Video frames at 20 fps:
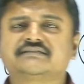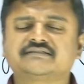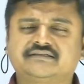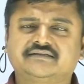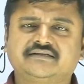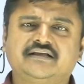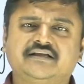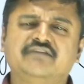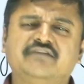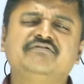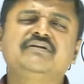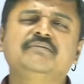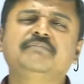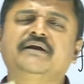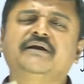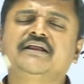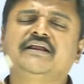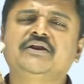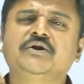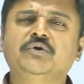
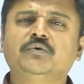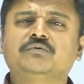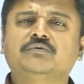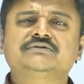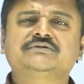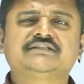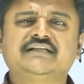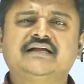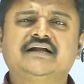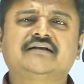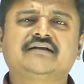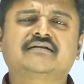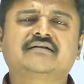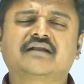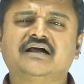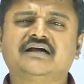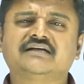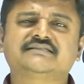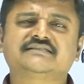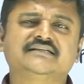Everybody knows that
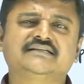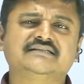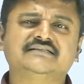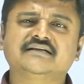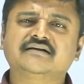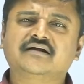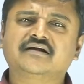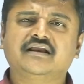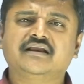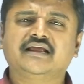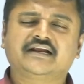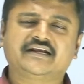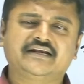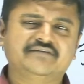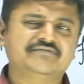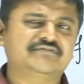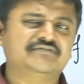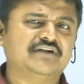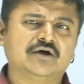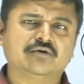class is a
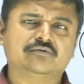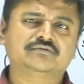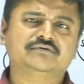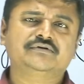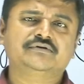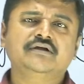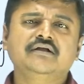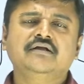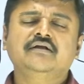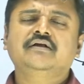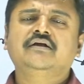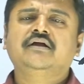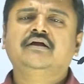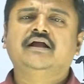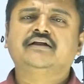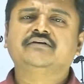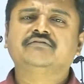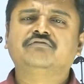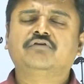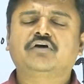collective noun.
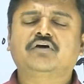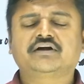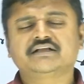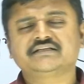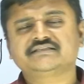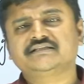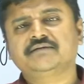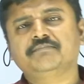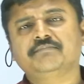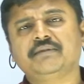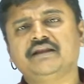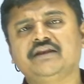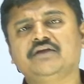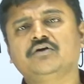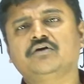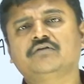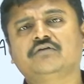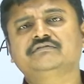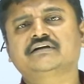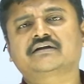And what is the meaning
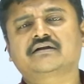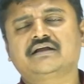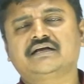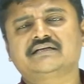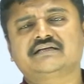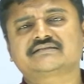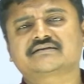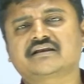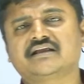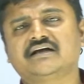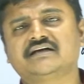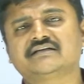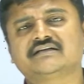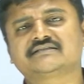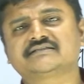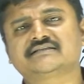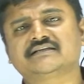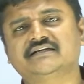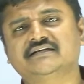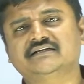of the class?
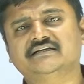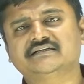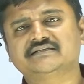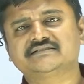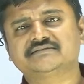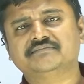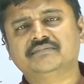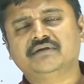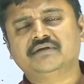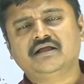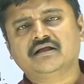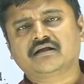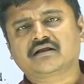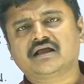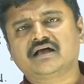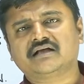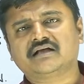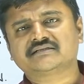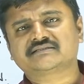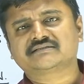Class
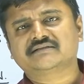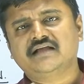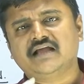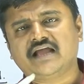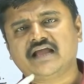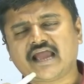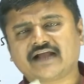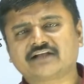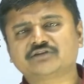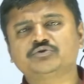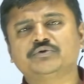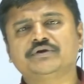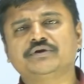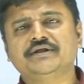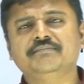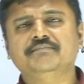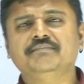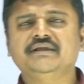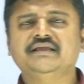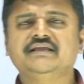actually
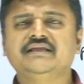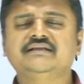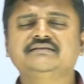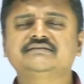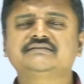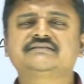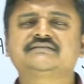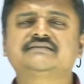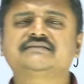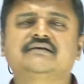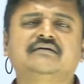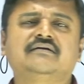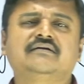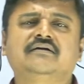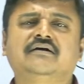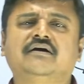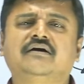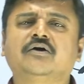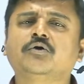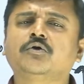means
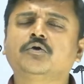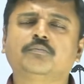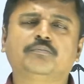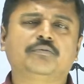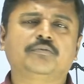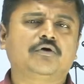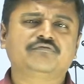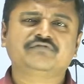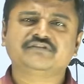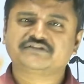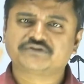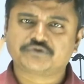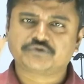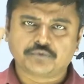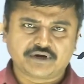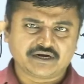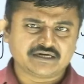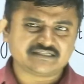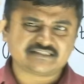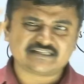a group of
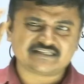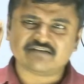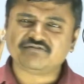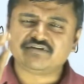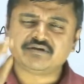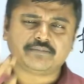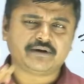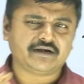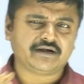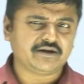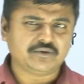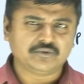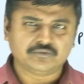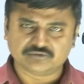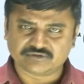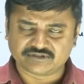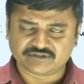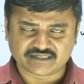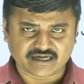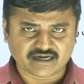students. Everybody
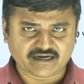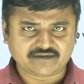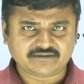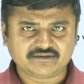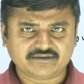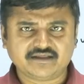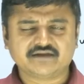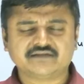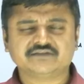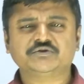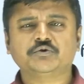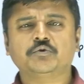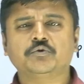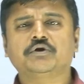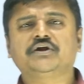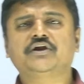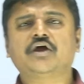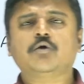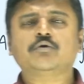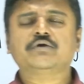knows that. There is no
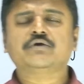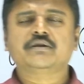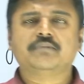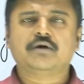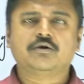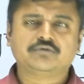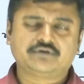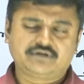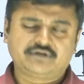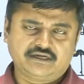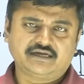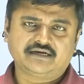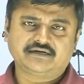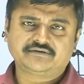doubt about that.